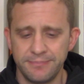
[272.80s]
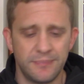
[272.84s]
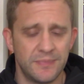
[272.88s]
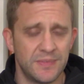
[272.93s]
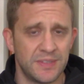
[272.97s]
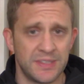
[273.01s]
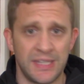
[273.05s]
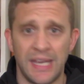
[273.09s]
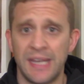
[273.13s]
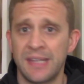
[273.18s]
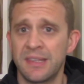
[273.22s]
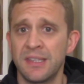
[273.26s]

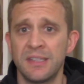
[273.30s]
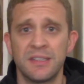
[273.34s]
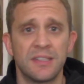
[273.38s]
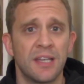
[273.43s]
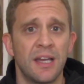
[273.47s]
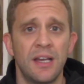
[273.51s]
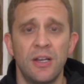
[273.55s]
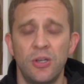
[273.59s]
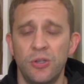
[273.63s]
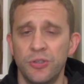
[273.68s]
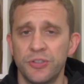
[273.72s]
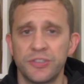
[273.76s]
take the
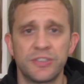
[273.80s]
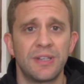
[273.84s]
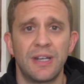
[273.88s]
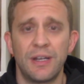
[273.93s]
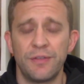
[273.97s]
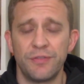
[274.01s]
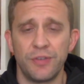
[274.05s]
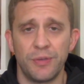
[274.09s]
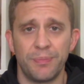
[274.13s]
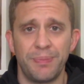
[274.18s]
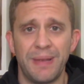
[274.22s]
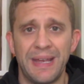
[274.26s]
entire holster out
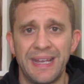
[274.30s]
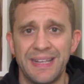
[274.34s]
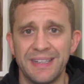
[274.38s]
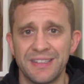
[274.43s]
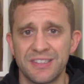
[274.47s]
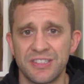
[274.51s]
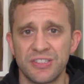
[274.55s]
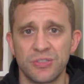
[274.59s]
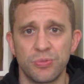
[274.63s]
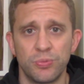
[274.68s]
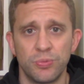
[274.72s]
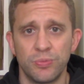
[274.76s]
of your
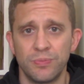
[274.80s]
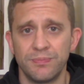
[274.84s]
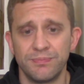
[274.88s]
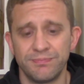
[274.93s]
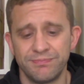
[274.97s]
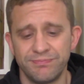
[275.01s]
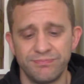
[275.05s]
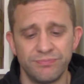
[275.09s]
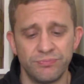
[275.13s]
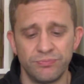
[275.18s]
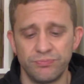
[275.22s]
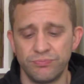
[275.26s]
pants,
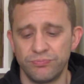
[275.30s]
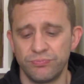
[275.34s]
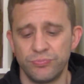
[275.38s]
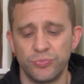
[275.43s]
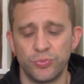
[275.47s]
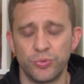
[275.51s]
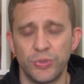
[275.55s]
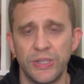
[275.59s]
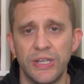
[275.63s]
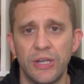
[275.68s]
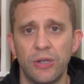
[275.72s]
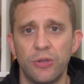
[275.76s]

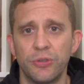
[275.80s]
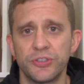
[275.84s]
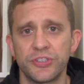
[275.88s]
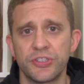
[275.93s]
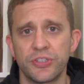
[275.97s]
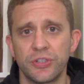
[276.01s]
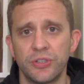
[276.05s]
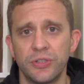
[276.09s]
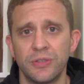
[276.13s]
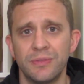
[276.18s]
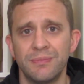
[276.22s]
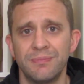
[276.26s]

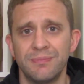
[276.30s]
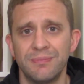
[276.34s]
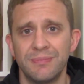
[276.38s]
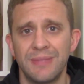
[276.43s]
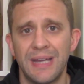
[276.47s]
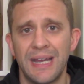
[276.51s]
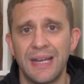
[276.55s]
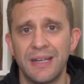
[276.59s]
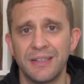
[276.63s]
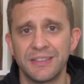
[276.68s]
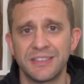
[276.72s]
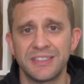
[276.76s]
reholster
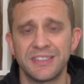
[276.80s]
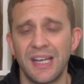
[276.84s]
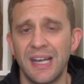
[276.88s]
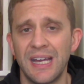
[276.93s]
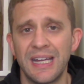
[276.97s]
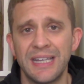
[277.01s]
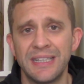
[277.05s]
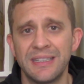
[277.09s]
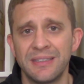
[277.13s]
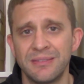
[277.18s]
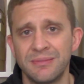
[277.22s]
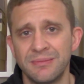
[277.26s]

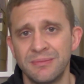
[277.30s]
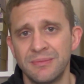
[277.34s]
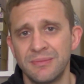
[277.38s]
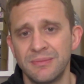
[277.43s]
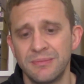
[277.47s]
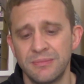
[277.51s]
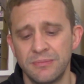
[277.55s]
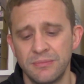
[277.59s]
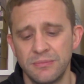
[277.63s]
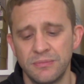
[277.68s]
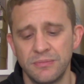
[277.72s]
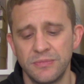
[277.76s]
outside
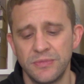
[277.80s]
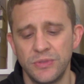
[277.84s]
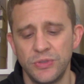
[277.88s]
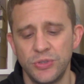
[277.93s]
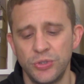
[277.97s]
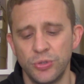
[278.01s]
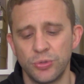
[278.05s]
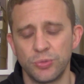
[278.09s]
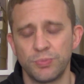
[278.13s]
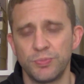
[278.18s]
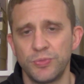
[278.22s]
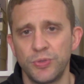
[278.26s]

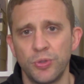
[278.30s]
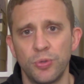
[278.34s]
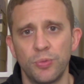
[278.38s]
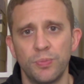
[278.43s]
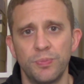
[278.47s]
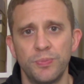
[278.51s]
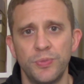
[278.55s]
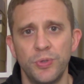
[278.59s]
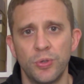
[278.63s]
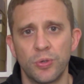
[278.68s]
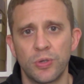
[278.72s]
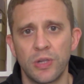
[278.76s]

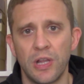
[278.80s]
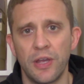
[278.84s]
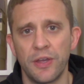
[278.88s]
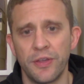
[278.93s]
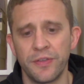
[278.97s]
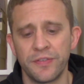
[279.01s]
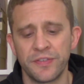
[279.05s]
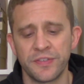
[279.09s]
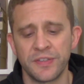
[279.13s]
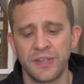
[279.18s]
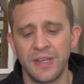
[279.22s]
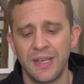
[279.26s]
your
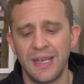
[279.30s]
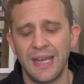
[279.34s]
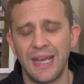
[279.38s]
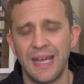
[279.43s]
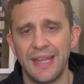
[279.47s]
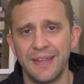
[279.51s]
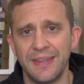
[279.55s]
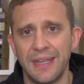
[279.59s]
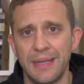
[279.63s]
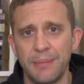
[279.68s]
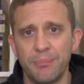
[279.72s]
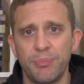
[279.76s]
clothes,
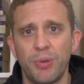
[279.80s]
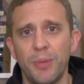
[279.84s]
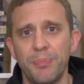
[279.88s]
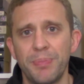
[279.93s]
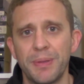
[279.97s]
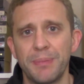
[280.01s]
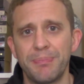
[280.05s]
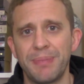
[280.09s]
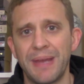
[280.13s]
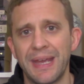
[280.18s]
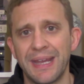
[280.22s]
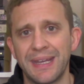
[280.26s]
and then pop
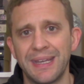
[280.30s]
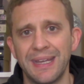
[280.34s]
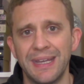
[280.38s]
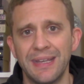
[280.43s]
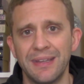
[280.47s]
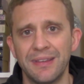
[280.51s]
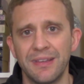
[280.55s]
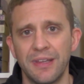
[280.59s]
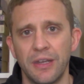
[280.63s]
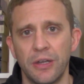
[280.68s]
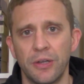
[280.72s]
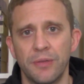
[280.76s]
it back
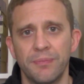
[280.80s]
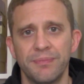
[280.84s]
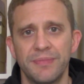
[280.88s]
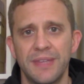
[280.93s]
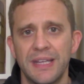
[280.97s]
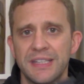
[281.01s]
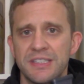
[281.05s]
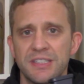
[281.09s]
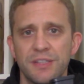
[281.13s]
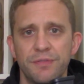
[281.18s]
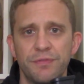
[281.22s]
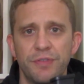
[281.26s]
in there.
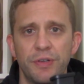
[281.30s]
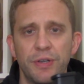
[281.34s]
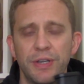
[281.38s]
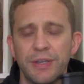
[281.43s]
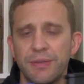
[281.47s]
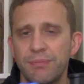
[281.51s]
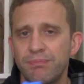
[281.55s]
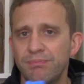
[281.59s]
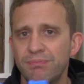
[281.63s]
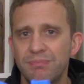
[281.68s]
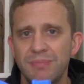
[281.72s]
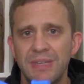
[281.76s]
That's a
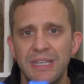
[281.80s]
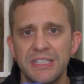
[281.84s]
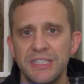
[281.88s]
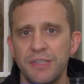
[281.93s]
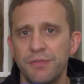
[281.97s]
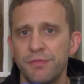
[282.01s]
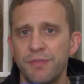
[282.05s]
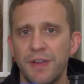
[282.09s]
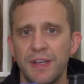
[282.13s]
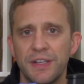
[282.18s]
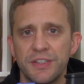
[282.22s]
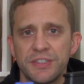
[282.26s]
very easy
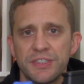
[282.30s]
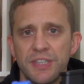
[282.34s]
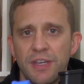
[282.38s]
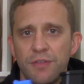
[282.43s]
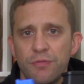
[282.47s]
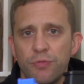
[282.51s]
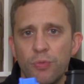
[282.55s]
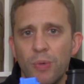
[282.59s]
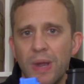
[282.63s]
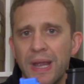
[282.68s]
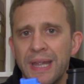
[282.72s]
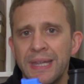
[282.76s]

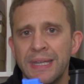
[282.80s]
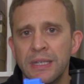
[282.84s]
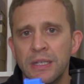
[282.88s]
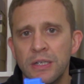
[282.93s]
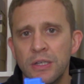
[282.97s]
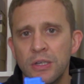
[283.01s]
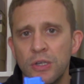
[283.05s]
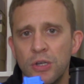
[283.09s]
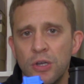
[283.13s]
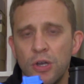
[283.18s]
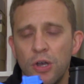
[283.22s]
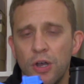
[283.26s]
fail-safe way
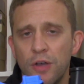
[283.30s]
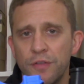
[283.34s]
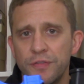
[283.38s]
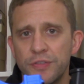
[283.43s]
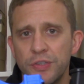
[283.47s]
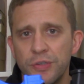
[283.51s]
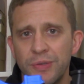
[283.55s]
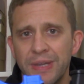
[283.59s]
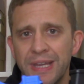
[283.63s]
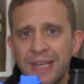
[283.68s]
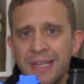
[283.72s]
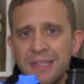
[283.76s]
of
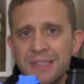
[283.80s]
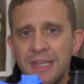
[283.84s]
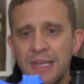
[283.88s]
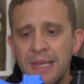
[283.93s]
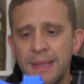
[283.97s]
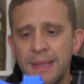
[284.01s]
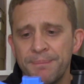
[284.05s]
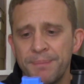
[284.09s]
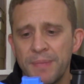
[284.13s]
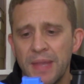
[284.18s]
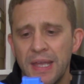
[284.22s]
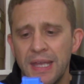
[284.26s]
doing it.
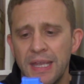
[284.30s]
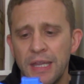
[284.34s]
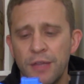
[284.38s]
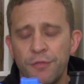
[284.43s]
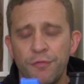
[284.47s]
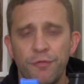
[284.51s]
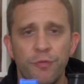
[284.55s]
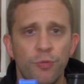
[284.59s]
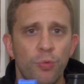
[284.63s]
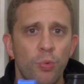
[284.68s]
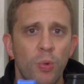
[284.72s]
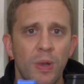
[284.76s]

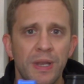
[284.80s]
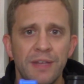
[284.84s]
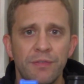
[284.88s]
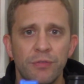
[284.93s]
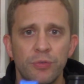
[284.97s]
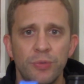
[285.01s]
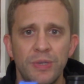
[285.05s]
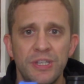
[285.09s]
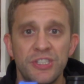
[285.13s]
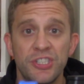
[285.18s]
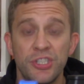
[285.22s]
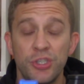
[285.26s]
If for whatever
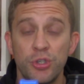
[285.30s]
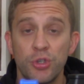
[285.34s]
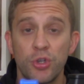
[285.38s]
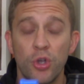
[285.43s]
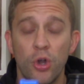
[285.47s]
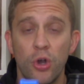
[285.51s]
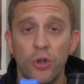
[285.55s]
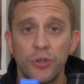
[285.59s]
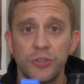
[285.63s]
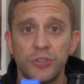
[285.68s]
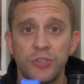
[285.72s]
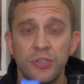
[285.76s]
reason you
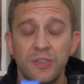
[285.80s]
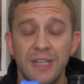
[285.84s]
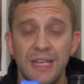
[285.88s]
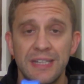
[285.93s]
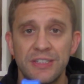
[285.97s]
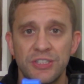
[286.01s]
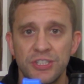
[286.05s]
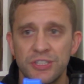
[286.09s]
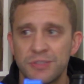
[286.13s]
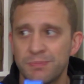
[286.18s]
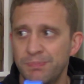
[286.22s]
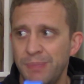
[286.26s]
can't do
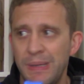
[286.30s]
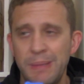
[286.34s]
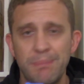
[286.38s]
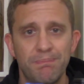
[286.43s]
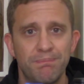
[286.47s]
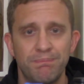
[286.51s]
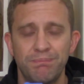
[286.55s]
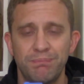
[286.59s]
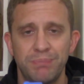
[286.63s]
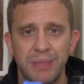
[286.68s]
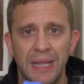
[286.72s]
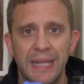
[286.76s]
that, just
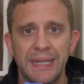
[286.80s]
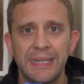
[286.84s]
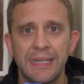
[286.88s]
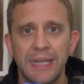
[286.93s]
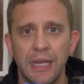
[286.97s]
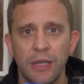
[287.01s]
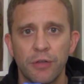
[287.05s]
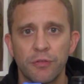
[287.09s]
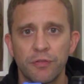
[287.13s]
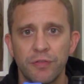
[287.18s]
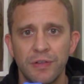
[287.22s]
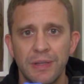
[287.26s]
be bloody
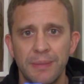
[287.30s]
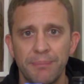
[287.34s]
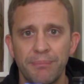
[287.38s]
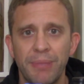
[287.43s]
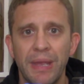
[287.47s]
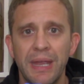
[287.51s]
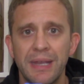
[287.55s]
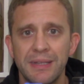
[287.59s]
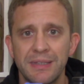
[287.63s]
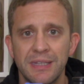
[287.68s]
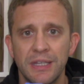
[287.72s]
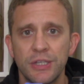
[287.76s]
careful and
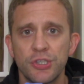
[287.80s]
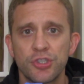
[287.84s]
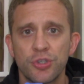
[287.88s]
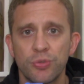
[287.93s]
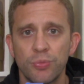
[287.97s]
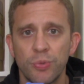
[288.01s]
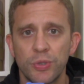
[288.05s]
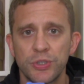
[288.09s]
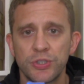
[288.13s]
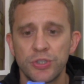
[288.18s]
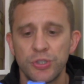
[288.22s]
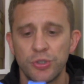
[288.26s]
pay attention
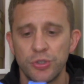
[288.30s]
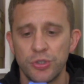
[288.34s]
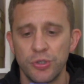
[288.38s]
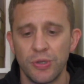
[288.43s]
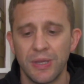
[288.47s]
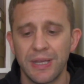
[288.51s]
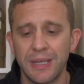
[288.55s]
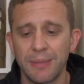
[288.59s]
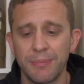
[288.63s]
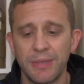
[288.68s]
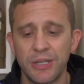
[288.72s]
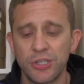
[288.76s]
to what you're
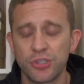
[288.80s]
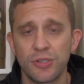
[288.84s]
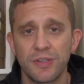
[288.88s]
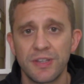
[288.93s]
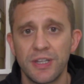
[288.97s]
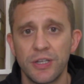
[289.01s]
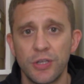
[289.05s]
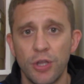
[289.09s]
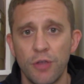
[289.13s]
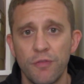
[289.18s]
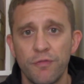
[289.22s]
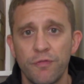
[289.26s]
doing and make sure
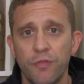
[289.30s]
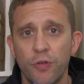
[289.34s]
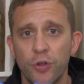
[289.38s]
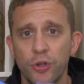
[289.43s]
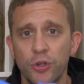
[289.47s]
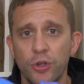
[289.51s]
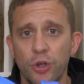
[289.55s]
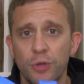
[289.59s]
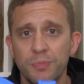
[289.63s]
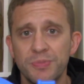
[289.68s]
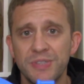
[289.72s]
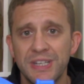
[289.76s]
there are no
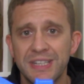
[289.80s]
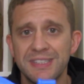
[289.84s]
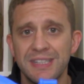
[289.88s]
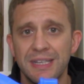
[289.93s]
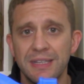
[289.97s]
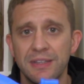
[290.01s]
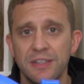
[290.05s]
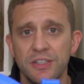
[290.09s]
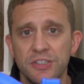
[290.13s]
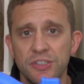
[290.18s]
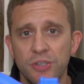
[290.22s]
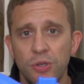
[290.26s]
foreign objects
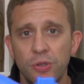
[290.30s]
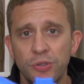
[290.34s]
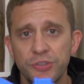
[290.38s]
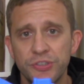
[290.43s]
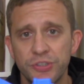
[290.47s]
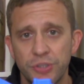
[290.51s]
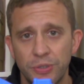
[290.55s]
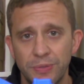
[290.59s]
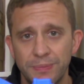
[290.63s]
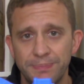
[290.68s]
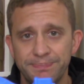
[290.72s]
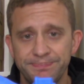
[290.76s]
in this
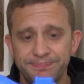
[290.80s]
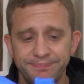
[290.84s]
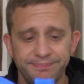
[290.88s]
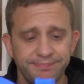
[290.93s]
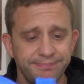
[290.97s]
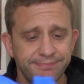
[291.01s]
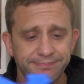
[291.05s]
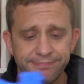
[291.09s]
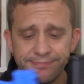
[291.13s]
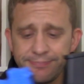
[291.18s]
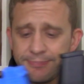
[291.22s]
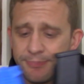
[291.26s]
holster.
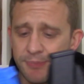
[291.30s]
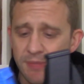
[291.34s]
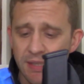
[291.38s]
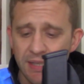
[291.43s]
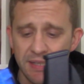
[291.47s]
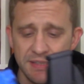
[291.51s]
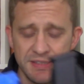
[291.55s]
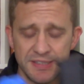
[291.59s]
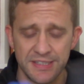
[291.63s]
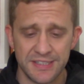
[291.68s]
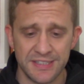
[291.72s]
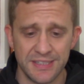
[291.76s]

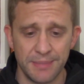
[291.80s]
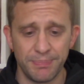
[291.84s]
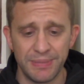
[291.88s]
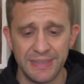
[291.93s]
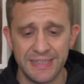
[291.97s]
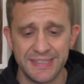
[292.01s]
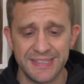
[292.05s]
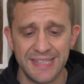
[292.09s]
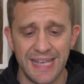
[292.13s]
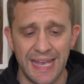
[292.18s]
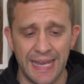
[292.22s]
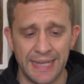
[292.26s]
It's as simple
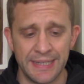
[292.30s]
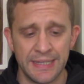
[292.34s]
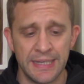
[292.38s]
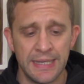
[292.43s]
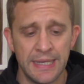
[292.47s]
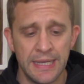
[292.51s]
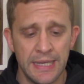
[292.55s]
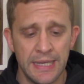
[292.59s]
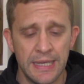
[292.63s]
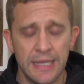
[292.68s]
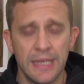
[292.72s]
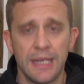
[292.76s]
as that.
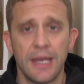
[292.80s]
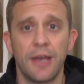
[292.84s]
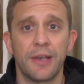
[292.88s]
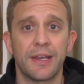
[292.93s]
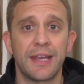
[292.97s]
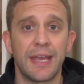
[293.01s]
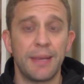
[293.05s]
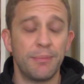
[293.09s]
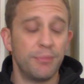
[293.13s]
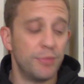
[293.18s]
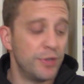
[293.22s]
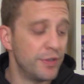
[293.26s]

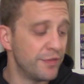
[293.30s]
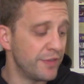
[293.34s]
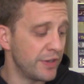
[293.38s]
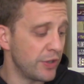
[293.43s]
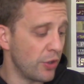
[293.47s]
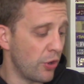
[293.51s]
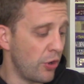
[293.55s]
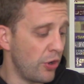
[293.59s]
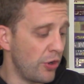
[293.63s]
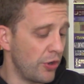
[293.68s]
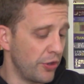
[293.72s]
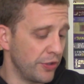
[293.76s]
Okay, moving
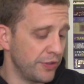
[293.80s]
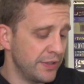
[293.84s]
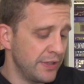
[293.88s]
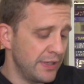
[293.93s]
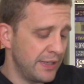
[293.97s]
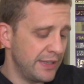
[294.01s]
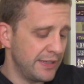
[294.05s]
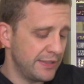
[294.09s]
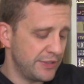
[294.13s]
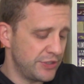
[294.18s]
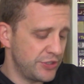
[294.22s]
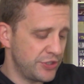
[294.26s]
on
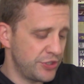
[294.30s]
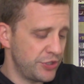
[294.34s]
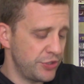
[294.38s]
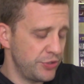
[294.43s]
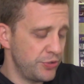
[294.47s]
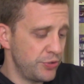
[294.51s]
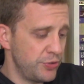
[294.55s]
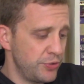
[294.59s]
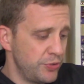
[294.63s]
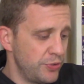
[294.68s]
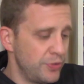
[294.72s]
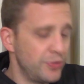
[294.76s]

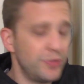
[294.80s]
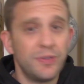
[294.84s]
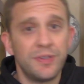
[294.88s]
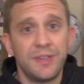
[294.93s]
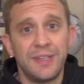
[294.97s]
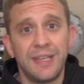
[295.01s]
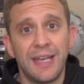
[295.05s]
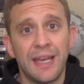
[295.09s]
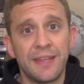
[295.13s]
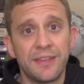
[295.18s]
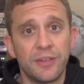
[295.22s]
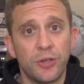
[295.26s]
to
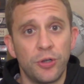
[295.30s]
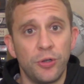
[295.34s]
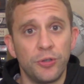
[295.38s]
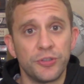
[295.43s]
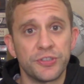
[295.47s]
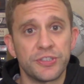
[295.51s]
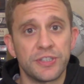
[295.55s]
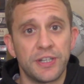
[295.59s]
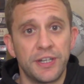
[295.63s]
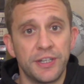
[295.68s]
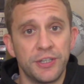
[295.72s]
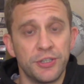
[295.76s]
the other
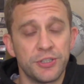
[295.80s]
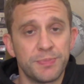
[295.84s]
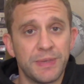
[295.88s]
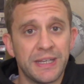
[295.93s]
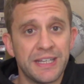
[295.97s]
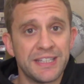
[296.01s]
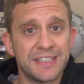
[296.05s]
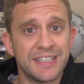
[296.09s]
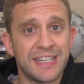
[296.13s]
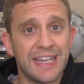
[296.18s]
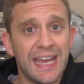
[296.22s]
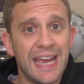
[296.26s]
holster I use,
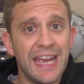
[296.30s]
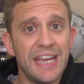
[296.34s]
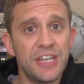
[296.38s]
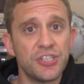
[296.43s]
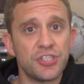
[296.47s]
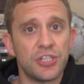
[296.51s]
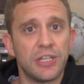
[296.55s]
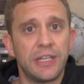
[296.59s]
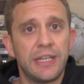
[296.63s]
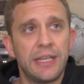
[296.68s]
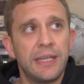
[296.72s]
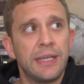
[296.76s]
because
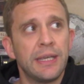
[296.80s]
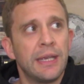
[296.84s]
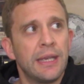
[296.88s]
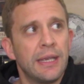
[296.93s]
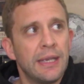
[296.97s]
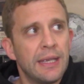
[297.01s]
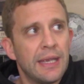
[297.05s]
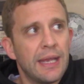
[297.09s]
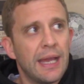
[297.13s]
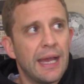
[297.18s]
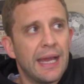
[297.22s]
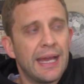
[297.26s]
occasionally
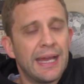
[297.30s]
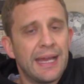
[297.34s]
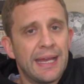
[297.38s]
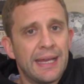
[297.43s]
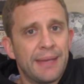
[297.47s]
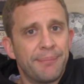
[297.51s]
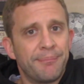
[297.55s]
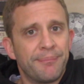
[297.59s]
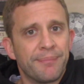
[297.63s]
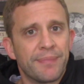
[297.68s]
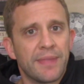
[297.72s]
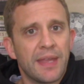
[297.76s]

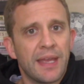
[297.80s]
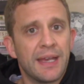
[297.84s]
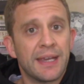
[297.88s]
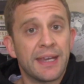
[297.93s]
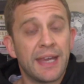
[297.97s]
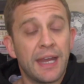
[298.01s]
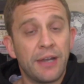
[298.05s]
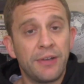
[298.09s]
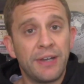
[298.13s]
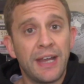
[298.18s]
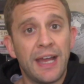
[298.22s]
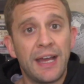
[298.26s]
I
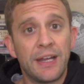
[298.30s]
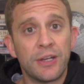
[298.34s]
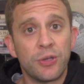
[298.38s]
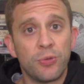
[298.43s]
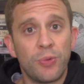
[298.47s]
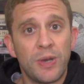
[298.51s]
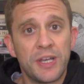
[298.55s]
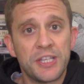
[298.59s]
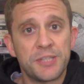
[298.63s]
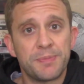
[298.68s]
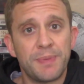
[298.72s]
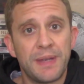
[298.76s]
carry outer
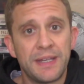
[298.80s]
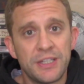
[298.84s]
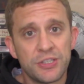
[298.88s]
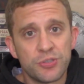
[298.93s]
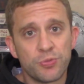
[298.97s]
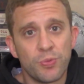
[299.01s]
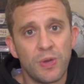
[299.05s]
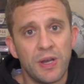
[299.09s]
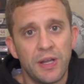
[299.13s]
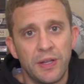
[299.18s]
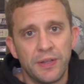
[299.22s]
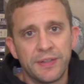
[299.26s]
waistband as
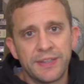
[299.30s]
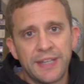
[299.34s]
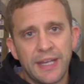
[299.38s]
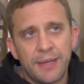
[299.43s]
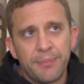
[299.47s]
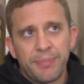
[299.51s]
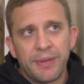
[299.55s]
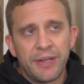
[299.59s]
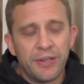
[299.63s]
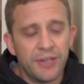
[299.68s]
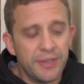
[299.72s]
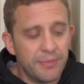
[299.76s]
well. Now,
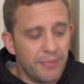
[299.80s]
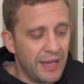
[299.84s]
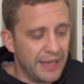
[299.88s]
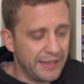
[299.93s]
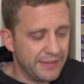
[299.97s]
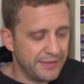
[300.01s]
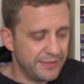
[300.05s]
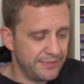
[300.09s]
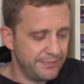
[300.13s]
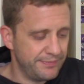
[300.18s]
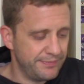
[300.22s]
bear in mind,